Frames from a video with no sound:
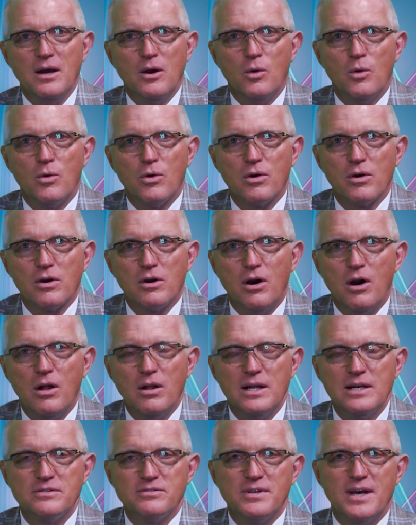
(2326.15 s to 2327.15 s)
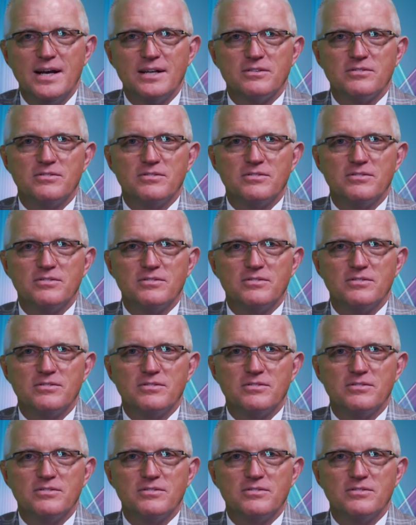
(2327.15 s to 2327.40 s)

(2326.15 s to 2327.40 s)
or call us at